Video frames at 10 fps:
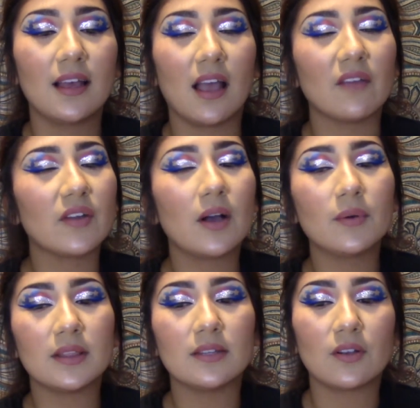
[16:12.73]
I forgot
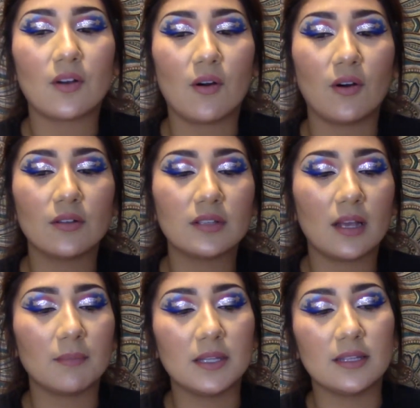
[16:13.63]
what these are called. I
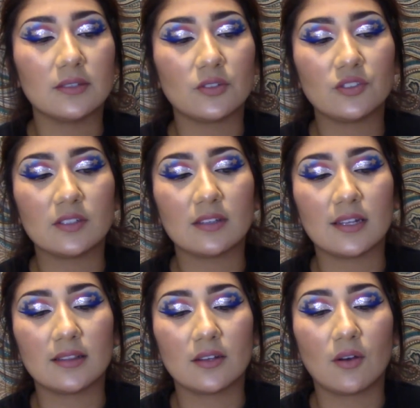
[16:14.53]
mean, these are just
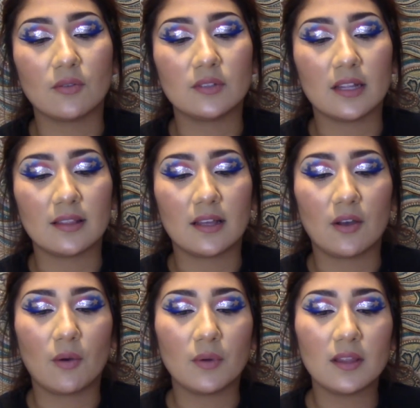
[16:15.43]
like the codes that they
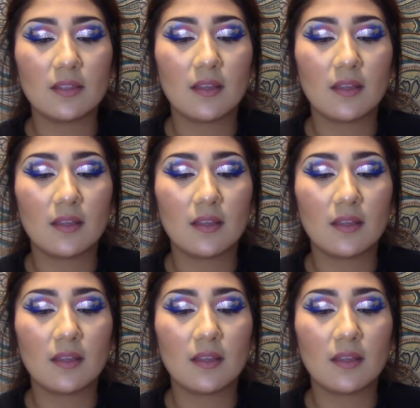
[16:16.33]
go with.